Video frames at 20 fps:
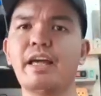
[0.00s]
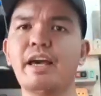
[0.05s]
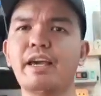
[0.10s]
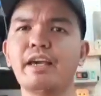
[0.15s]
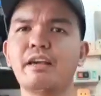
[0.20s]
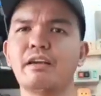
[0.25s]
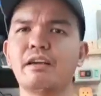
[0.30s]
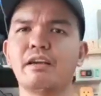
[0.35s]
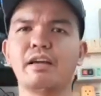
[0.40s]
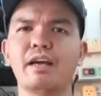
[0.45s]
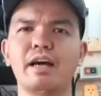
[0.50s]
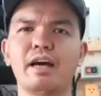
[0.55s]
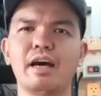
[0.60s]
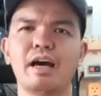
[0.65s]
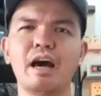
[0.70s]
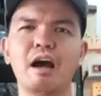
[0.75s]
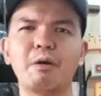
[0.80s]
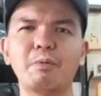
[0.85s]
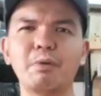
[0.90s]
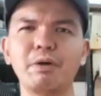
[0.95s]
like
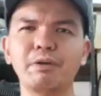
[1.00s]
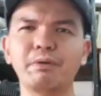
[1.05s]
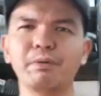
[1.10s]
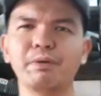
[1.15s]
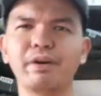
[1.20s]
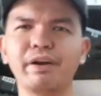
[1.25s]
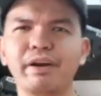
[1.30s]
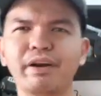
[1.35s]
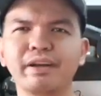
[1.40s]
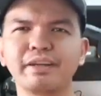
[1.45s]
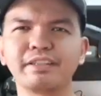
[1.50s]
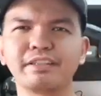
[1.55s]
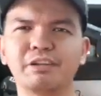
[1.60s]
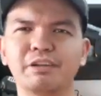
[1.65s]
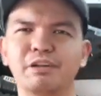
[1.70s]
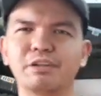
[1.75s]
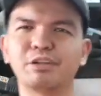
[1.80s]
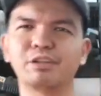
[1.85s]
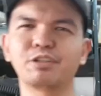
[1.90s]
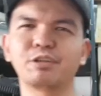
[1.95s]
woodworks
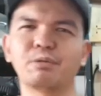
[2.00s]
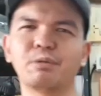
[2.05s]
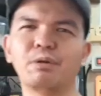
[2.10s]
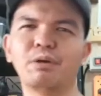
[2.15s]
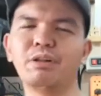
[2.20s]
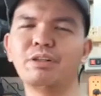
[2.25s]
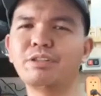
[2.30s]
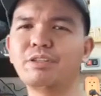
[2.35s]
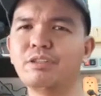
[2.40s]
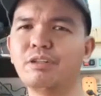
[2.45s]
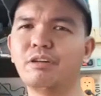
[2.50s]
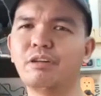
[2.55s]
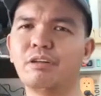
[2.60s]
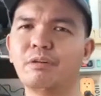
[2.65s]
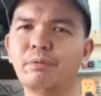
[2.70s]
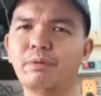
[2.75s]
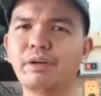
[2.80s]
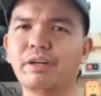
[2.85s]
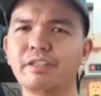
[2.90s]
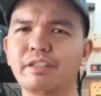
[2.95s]
or scroll
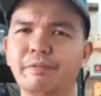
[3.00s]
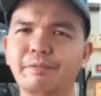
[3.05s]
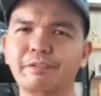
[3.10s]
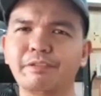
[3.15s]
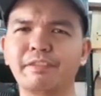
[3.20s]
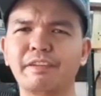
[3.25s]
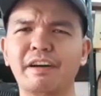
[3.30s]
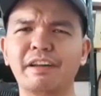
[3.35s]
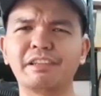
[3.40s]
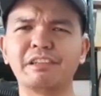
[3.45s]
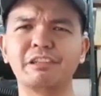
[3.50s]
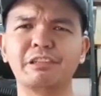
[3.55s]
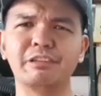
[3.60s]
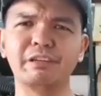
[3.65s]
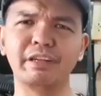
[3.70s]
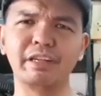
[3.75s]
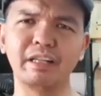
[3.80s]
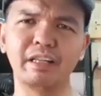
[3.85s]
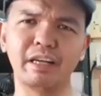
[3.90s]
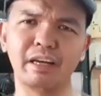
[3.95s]
saw works, if you want to
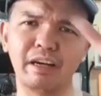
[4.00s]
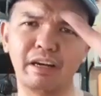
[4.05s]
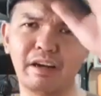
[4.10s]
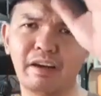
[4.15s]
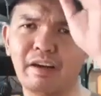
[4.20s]
drill